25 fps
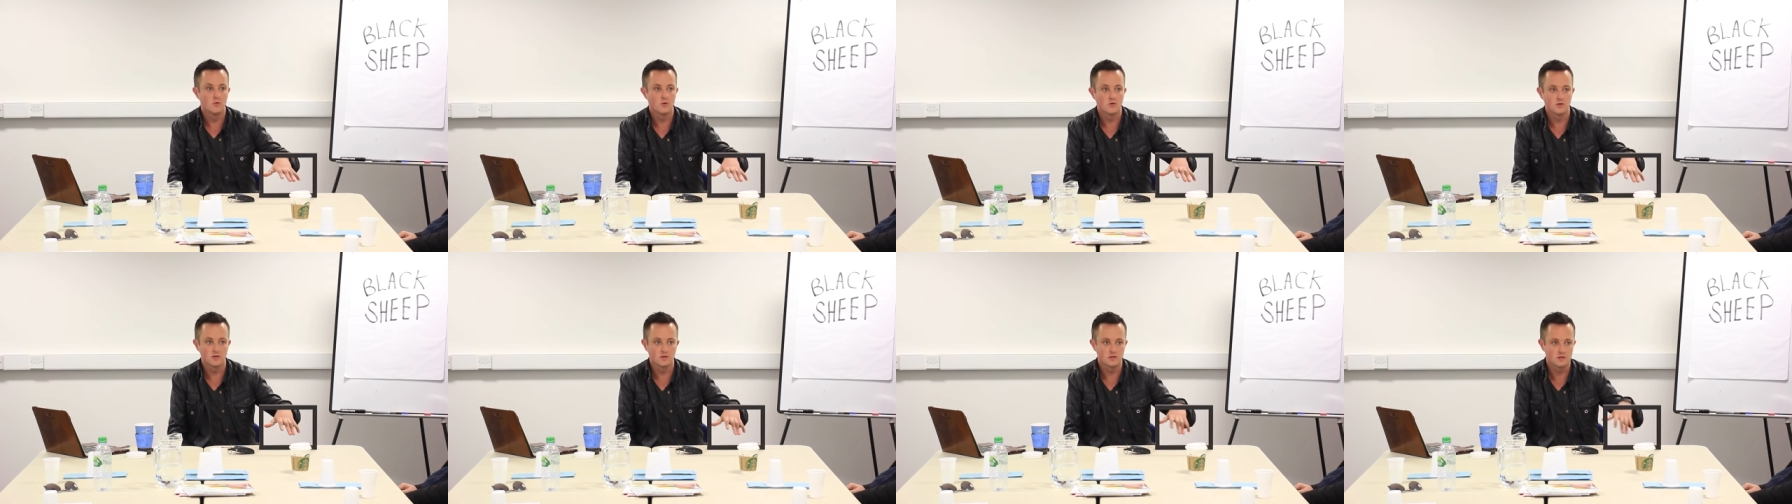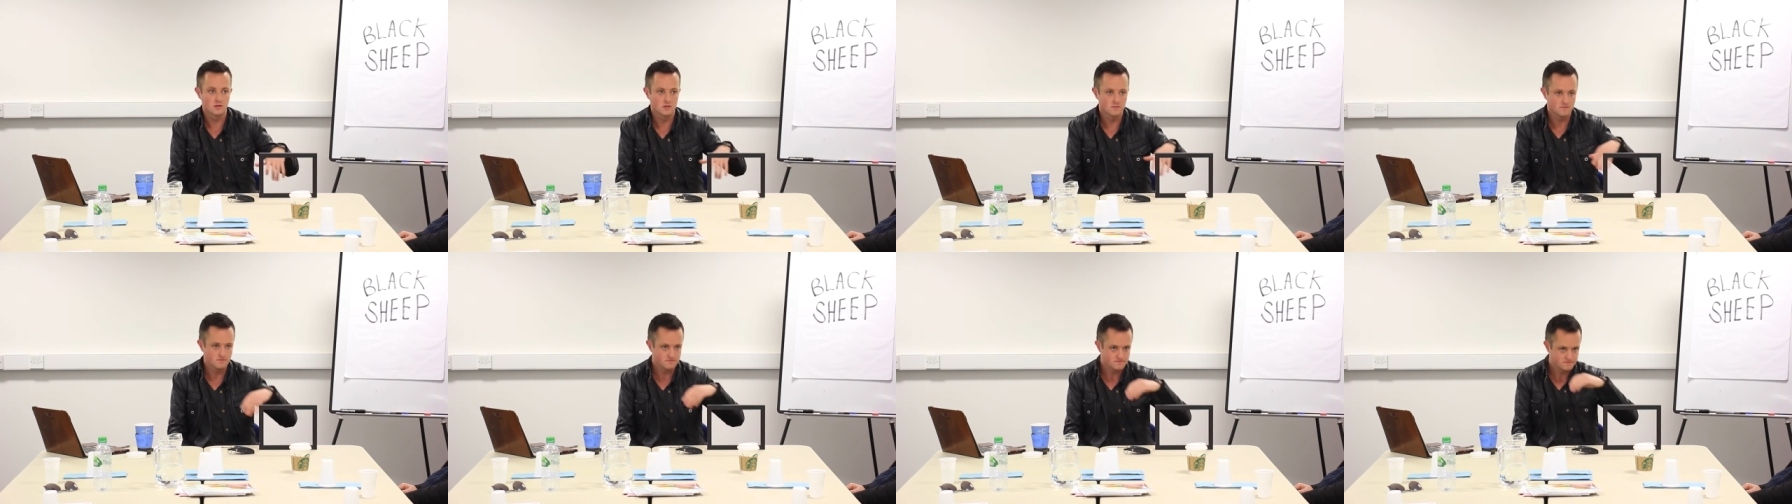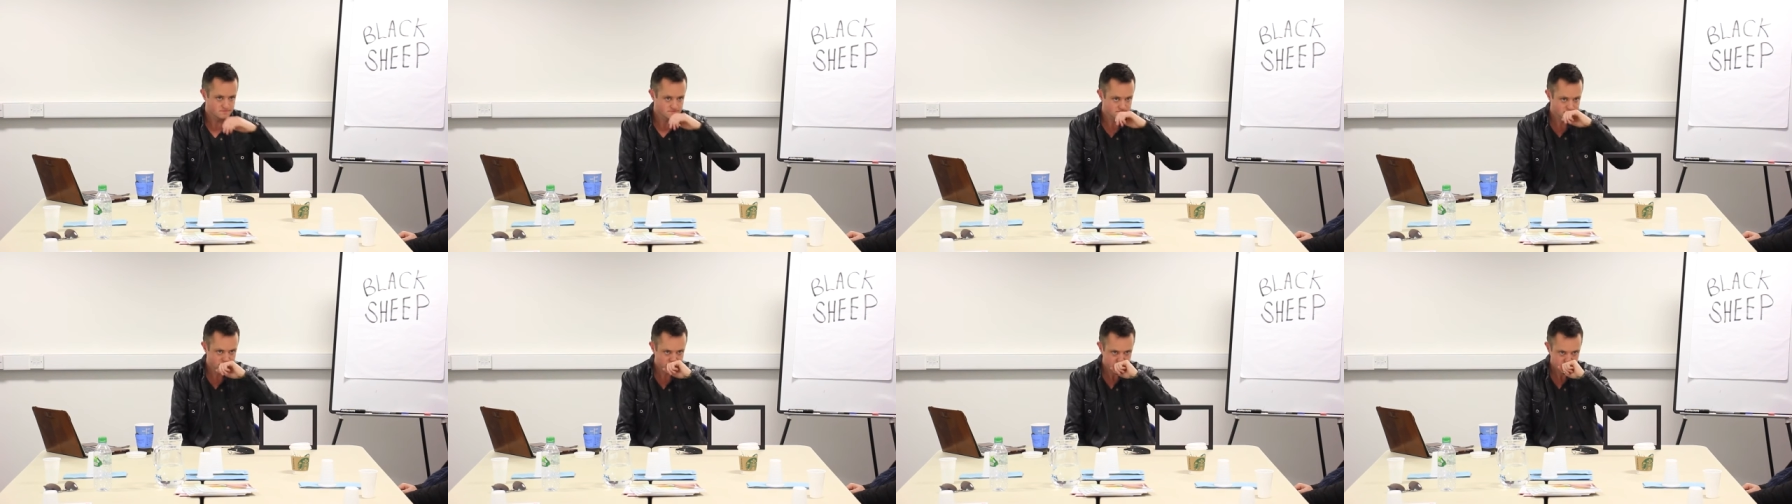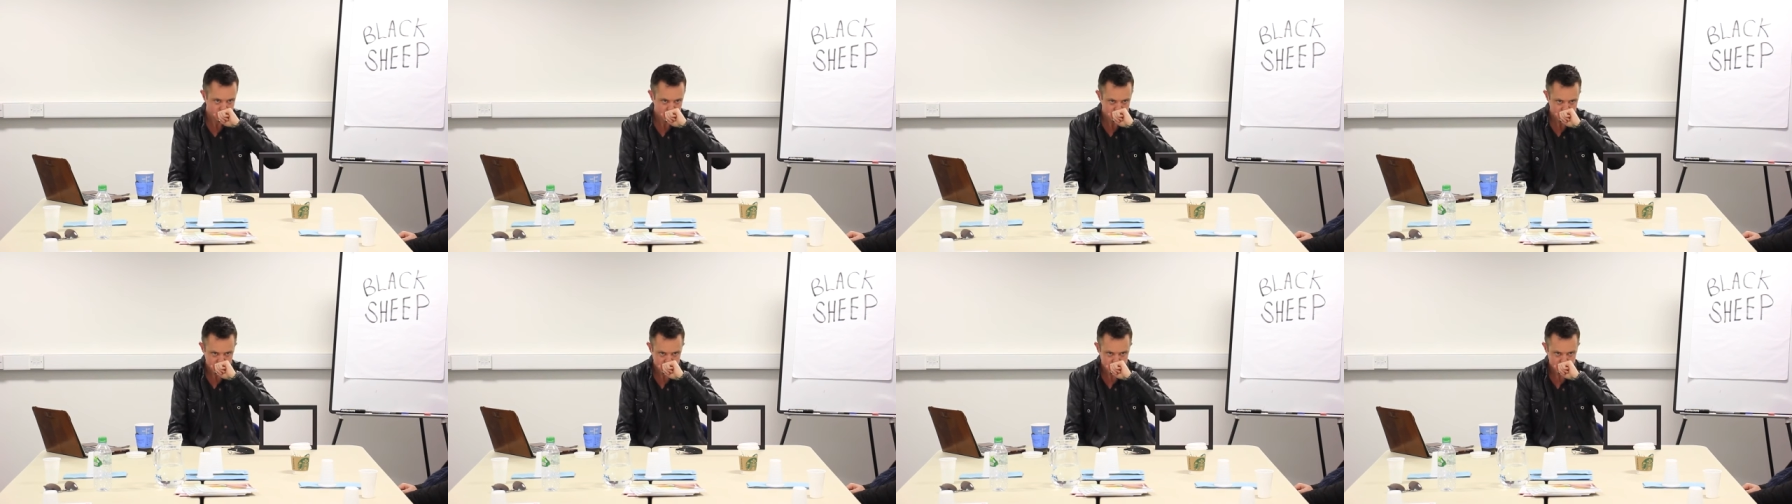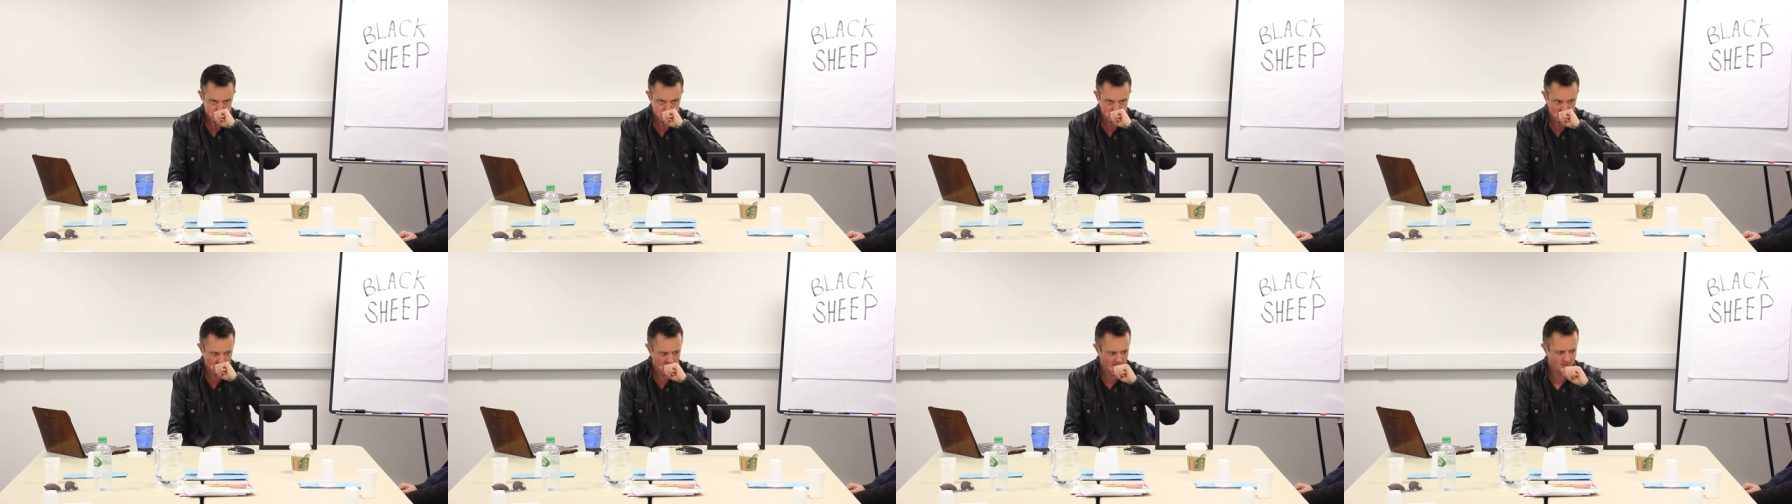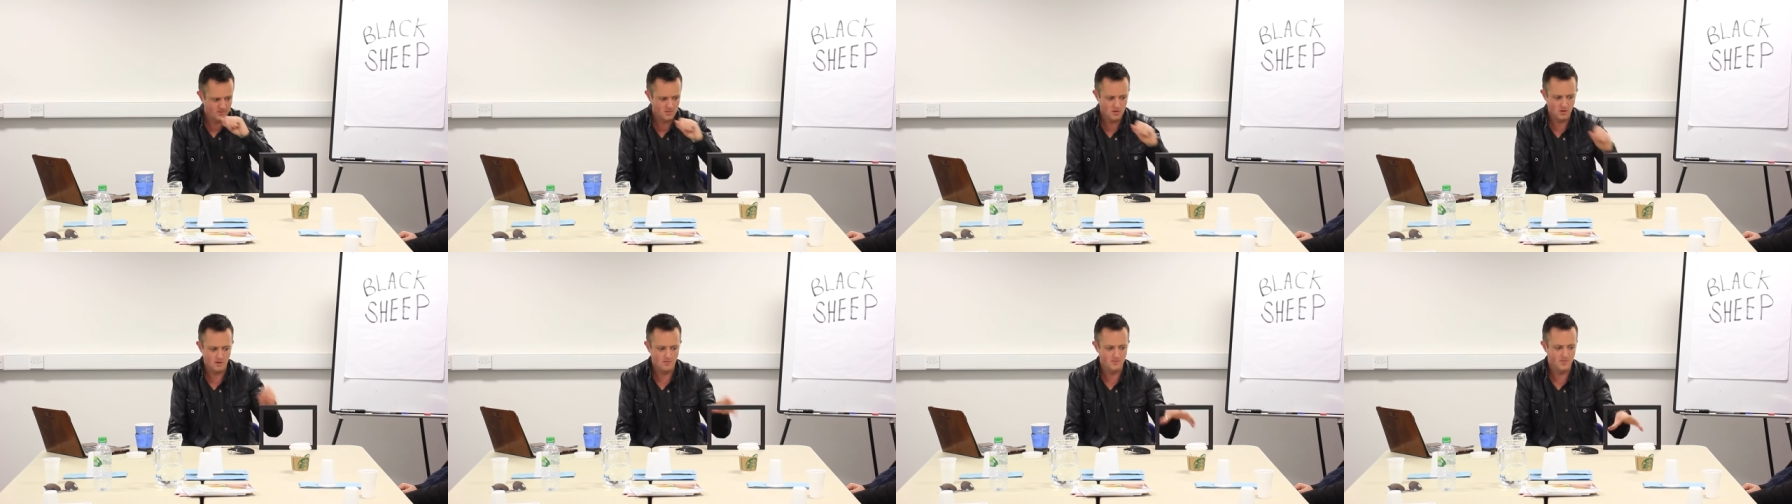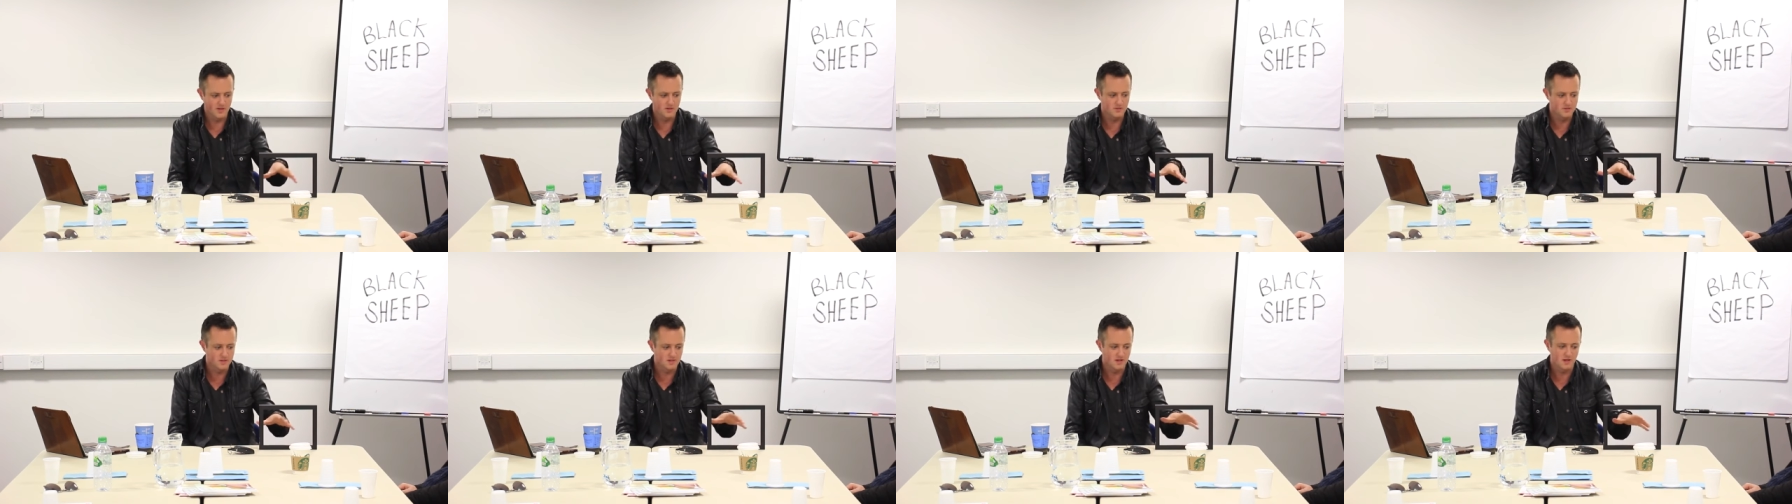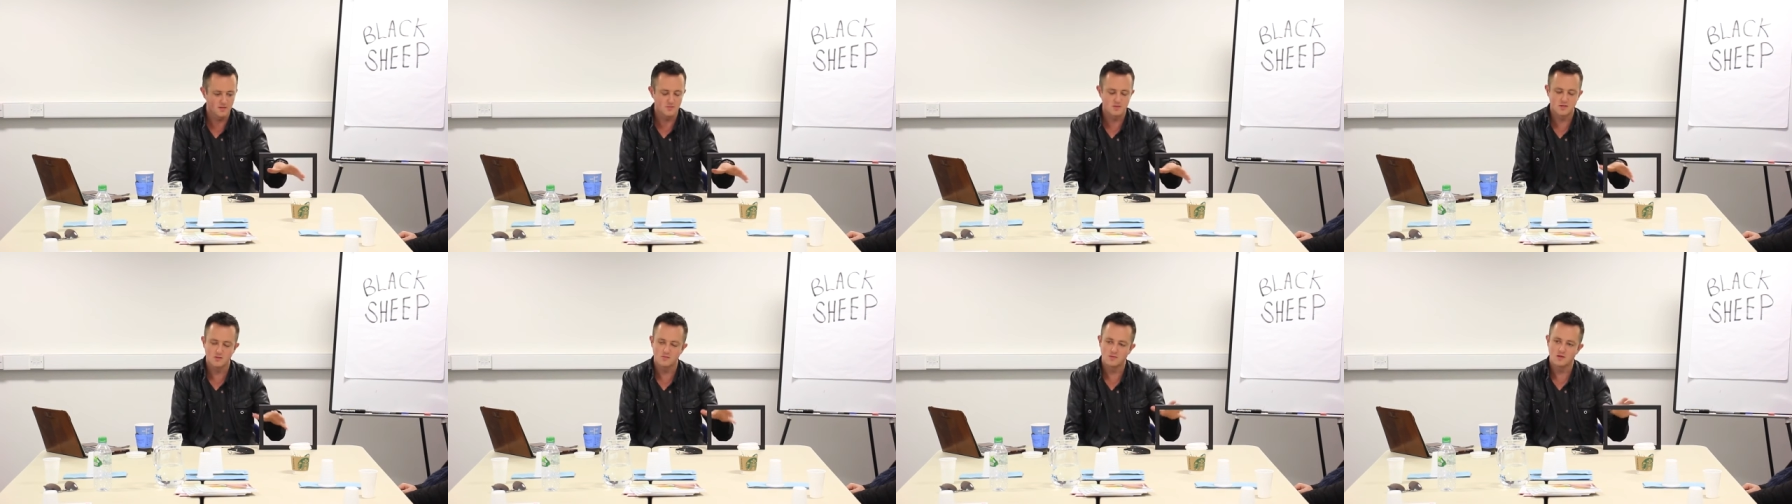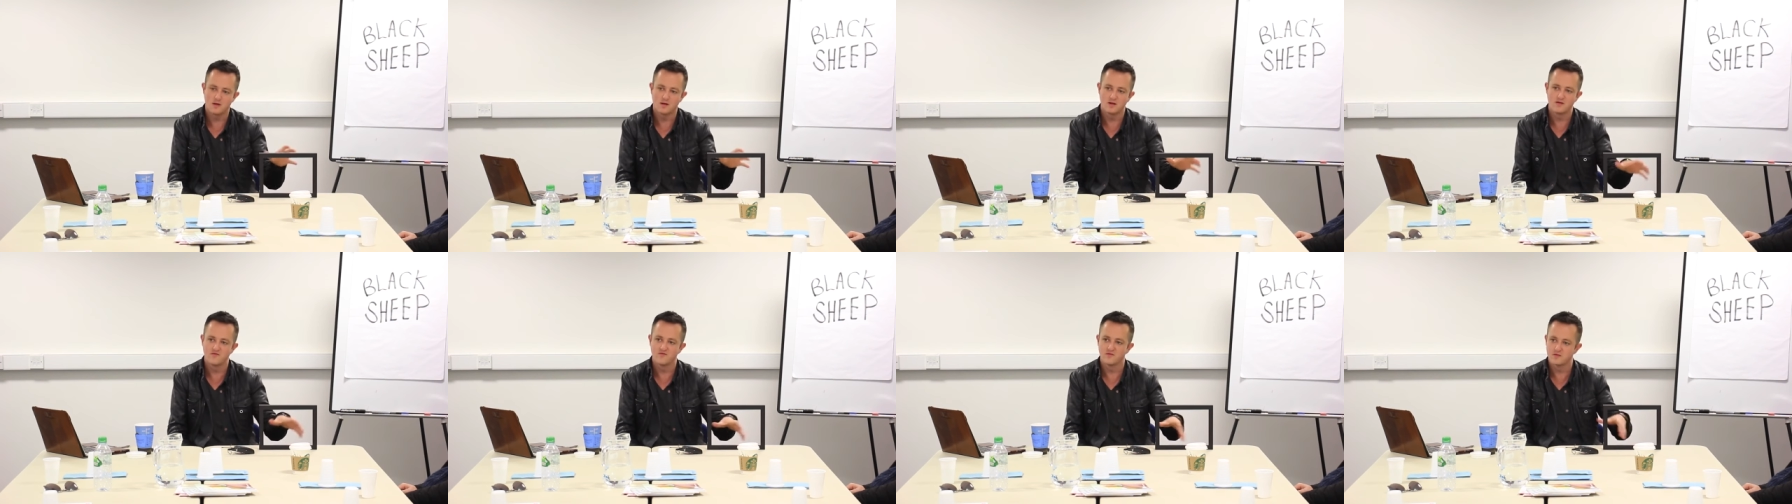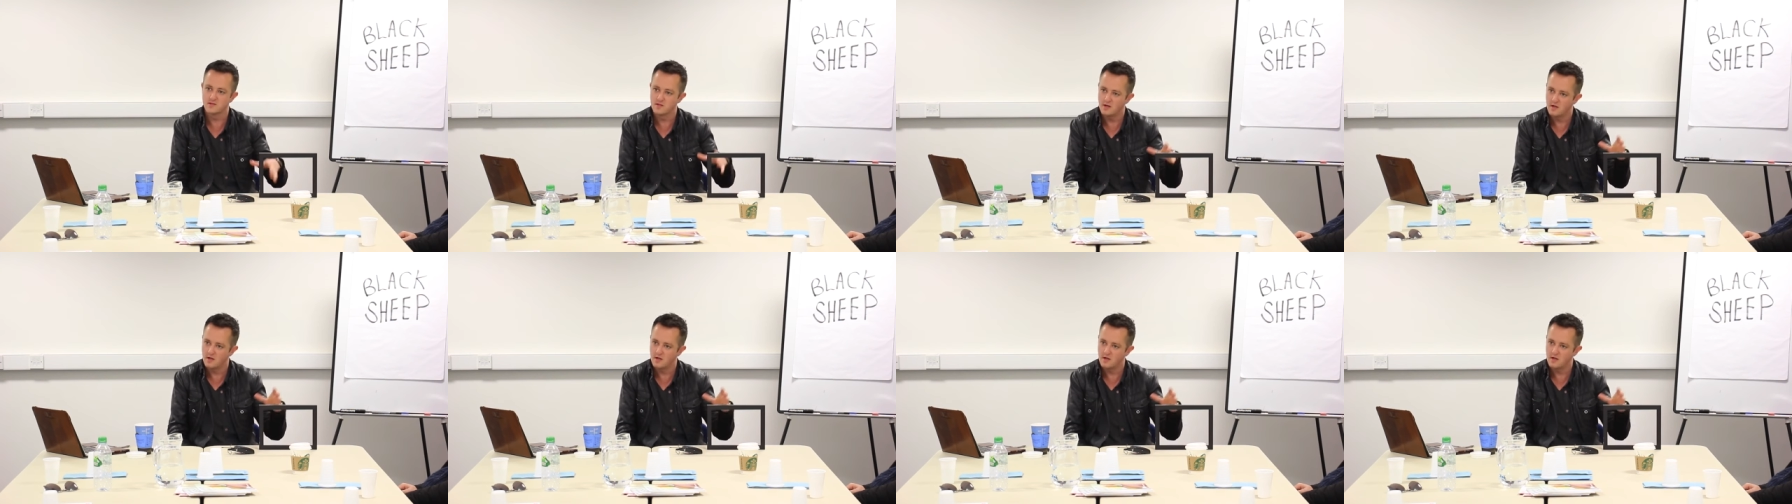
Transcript: mortgage, I'm not building up some kind of